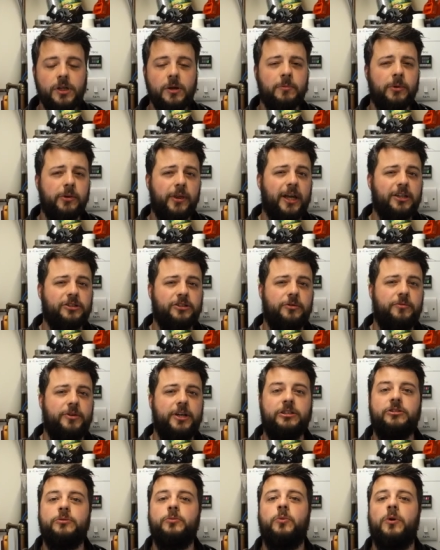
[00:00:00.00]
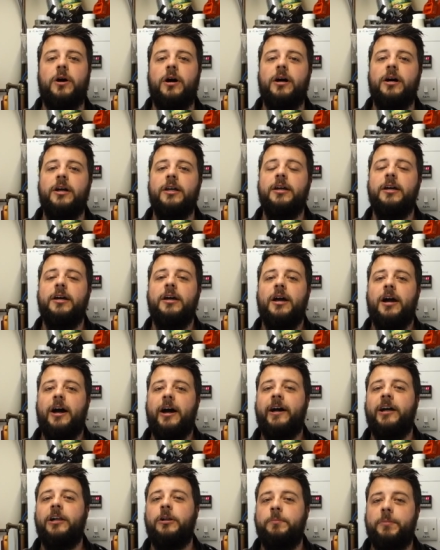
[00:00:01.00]
But that's the reason why I
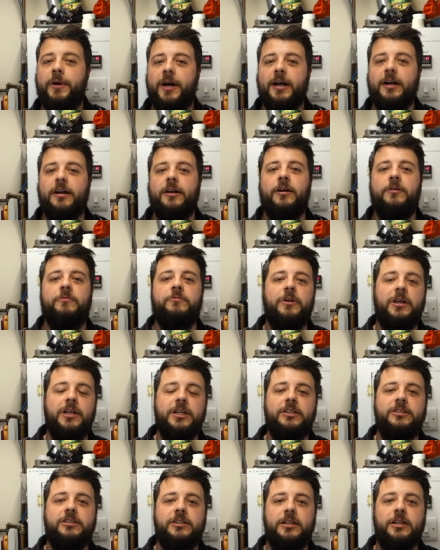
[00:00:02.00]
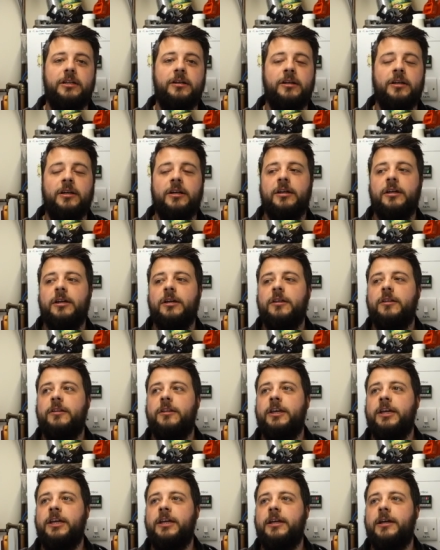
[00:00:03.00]
held back on releasing
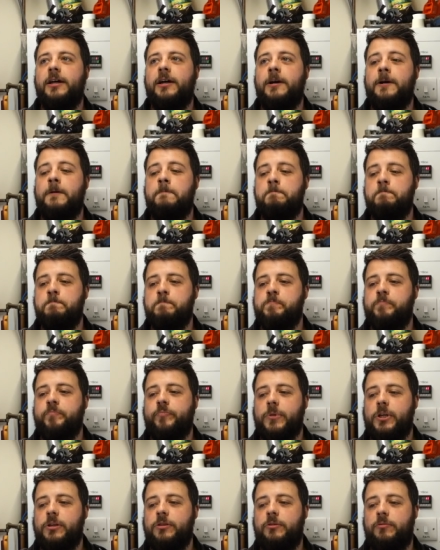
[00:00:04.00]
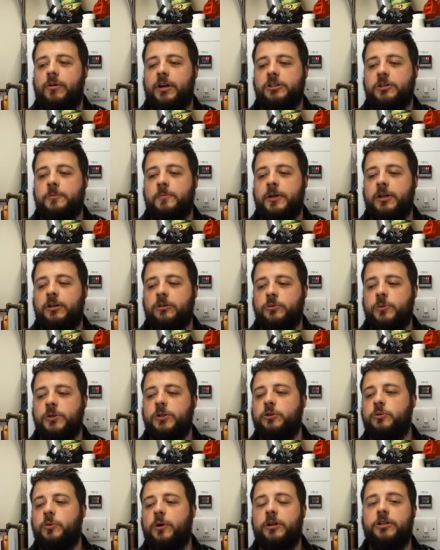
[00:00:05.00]
the um, the recipe, because we
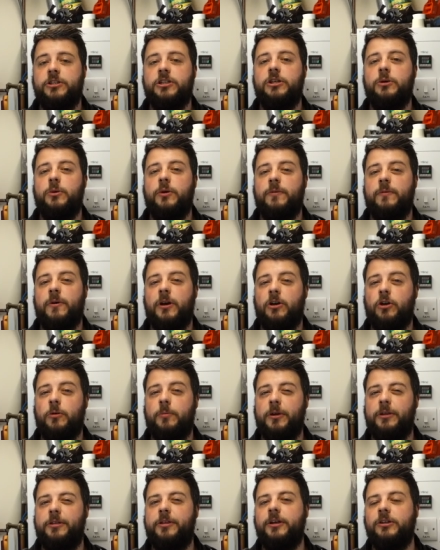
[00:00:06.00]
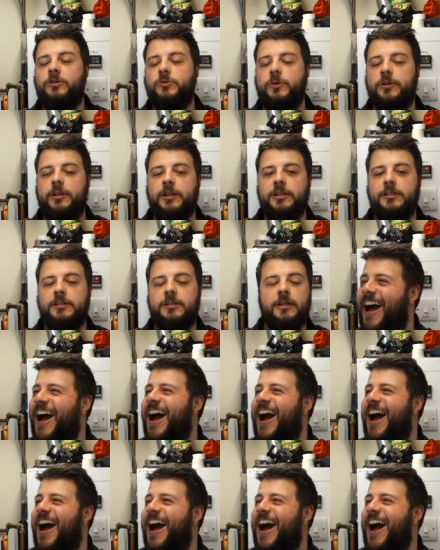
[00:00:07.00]
just wanted to do a, a couple of things with it.